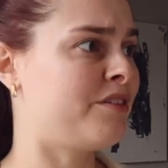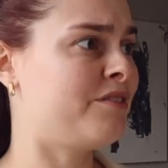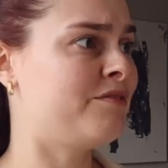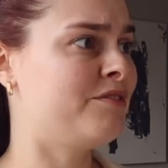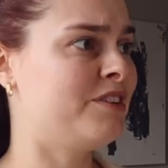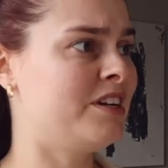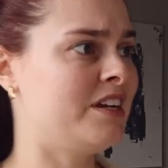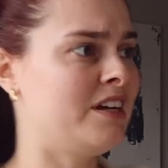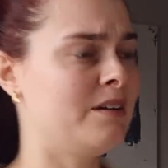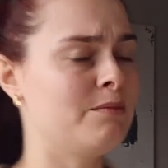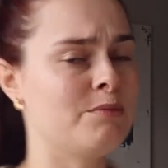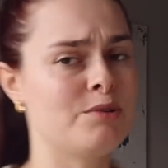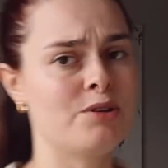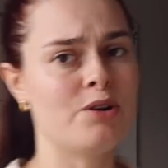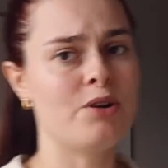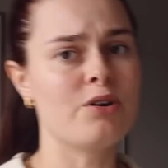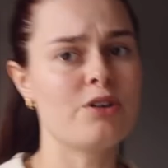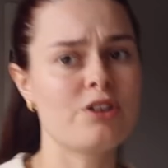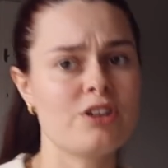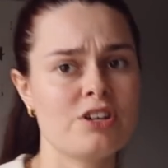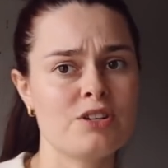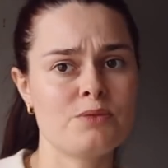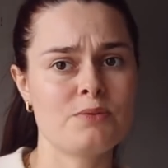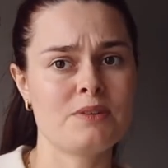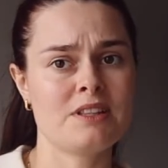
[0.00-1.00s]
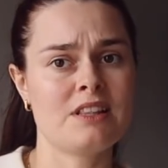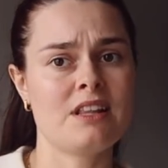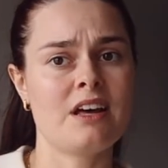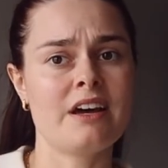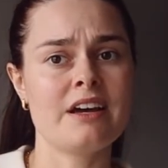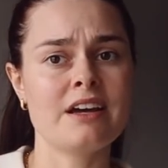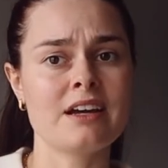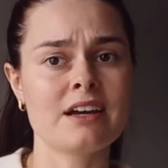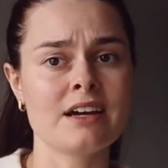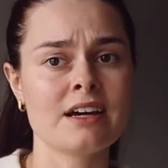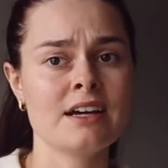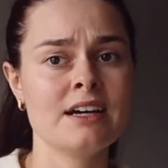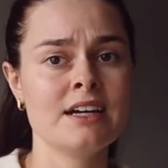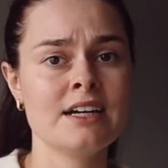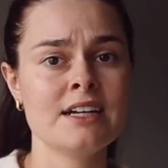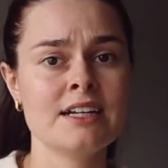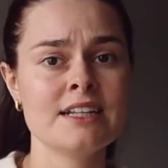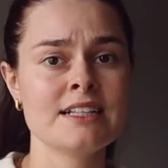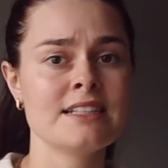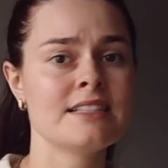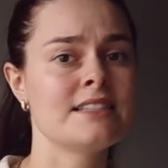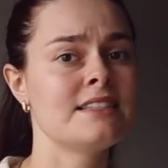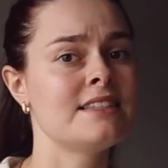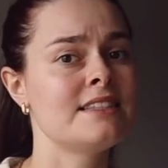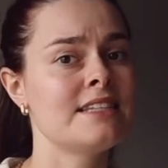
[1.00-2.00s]
I really am not good with like
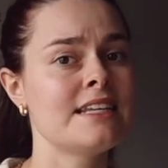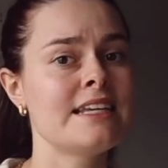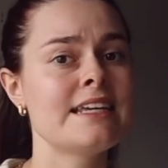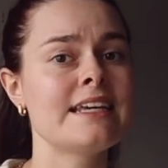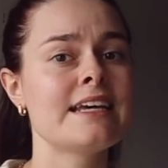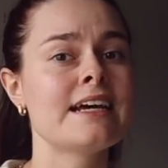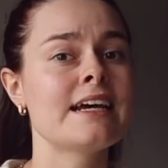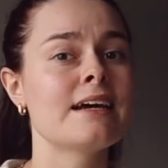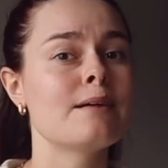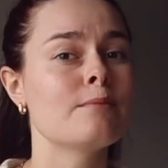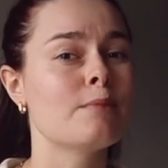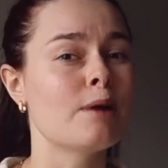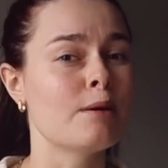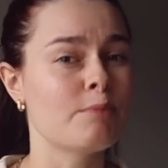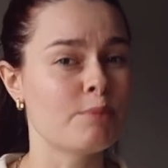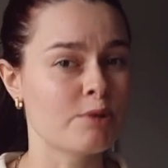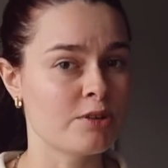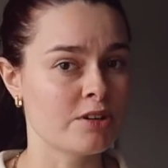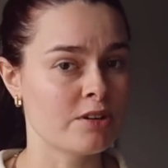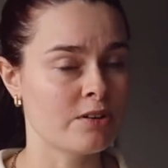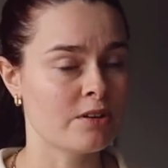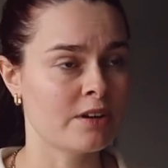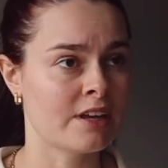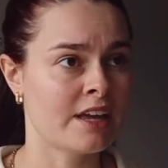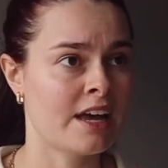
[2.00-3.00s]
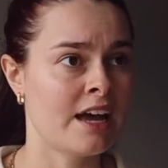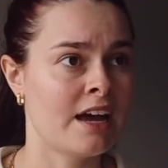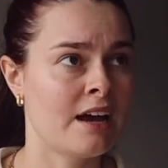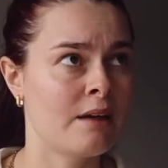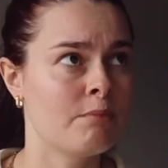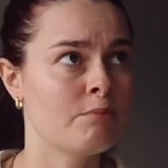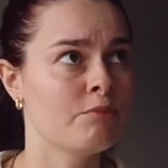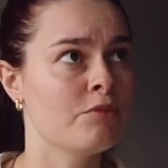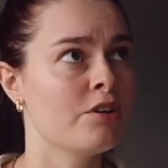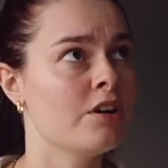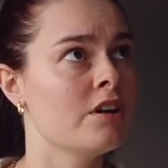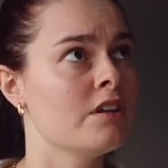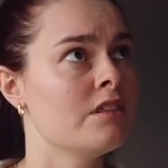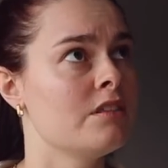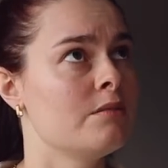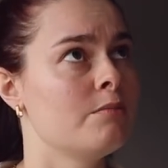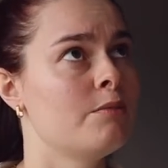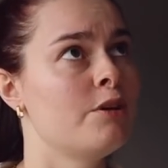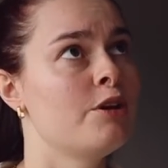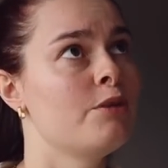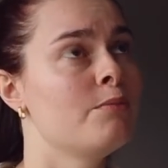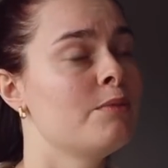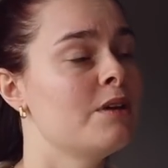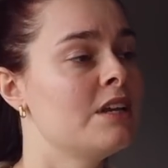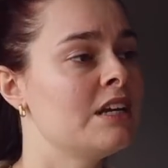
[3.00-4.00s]
seeing my body on camera at the
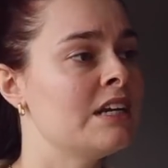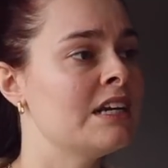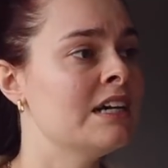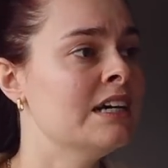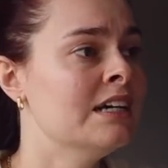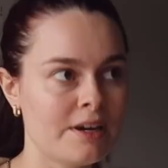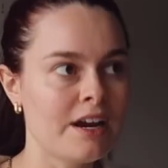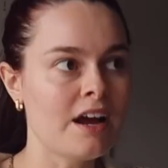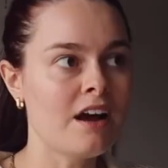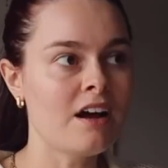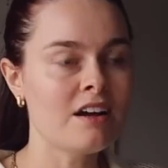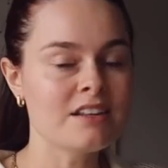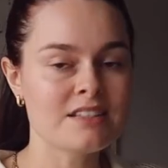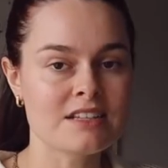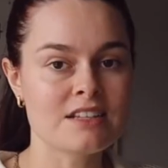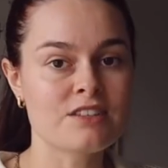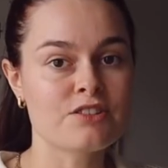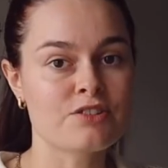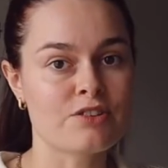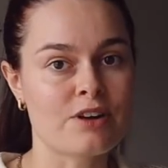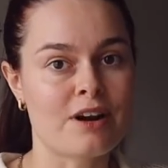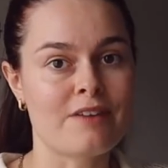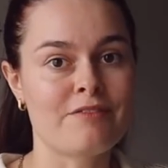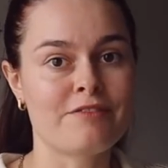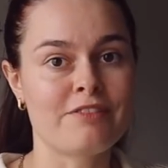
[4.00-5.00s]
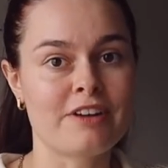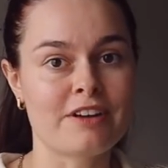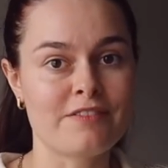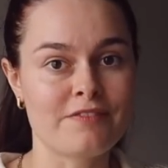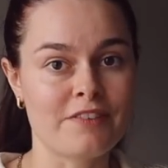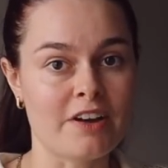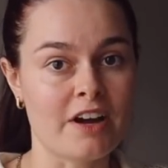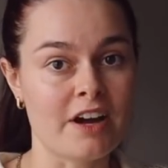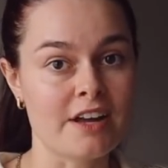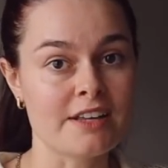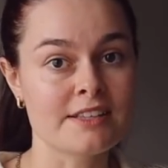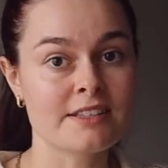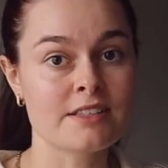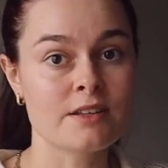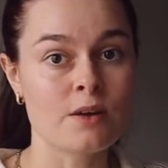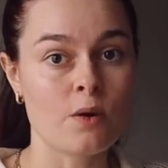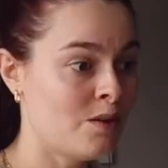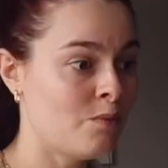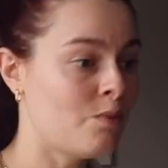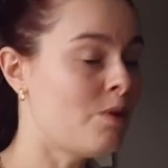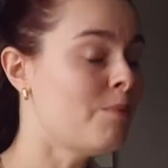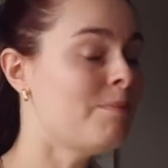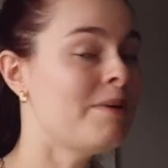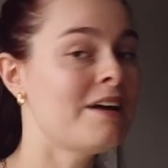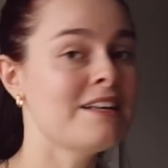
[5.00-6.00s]
moment. When I asked Instagram for advice,
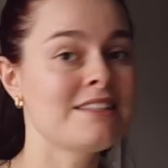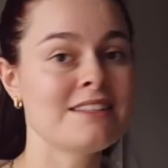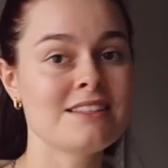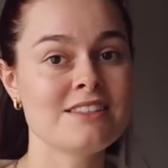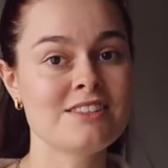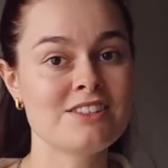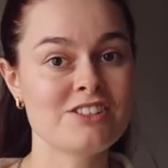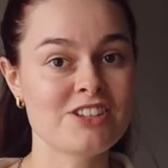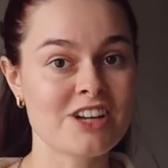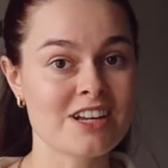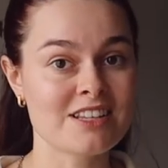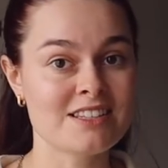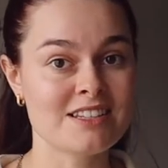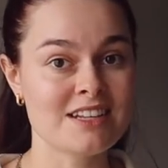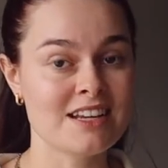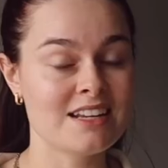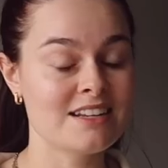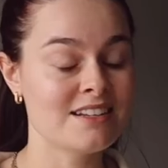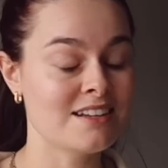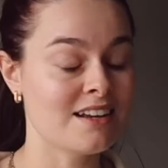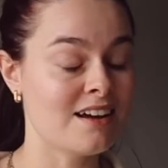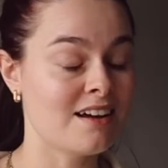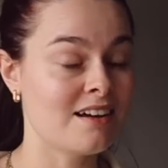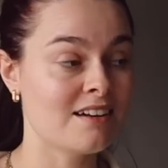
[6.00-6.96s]
one person suggested